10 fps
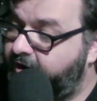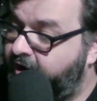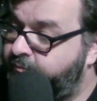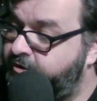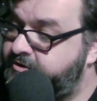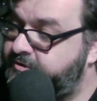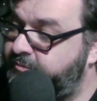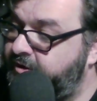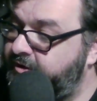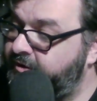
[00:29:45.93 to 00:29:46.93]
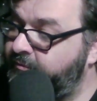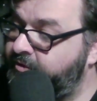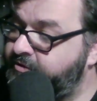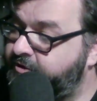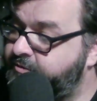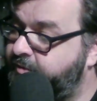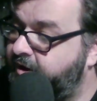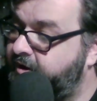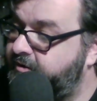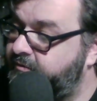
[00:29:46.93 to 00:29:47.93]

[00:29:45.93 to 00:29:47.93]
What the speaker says: I press the button and the music is back.